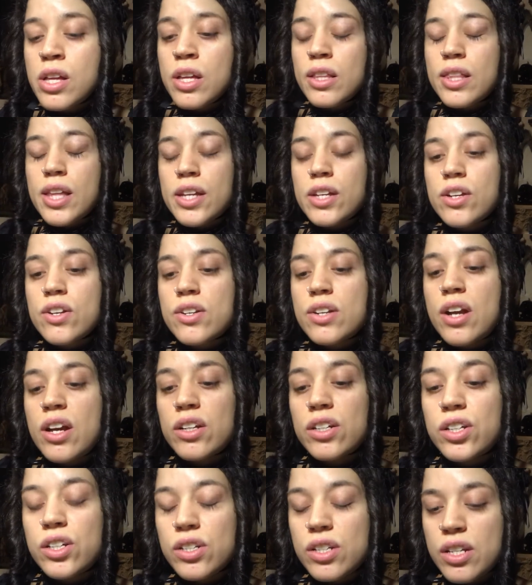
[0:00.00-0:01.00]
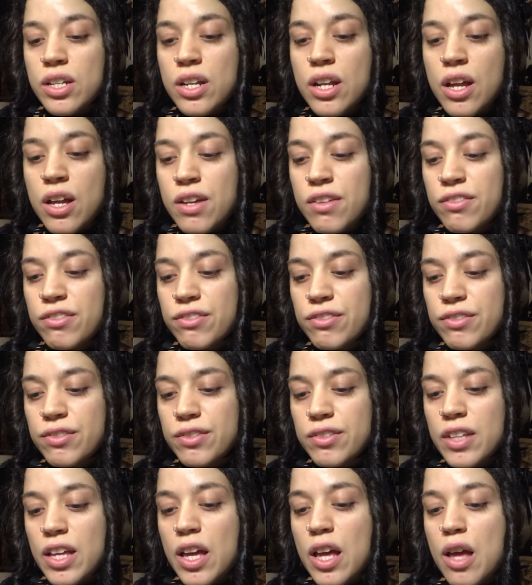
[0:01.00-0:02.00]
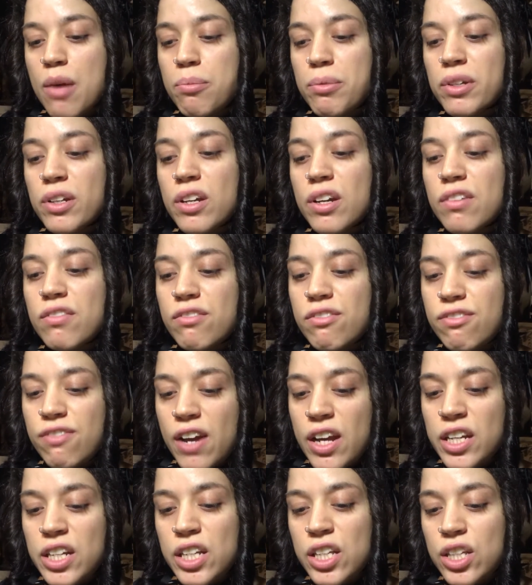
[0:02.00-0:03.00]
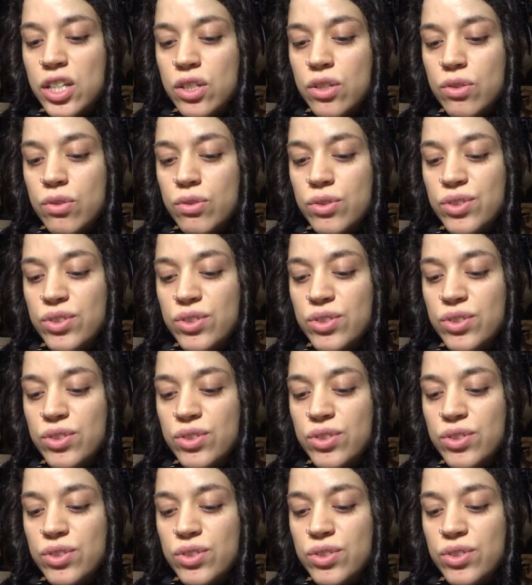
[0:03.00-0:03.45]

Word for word: like you're not good enough, that have been confining you,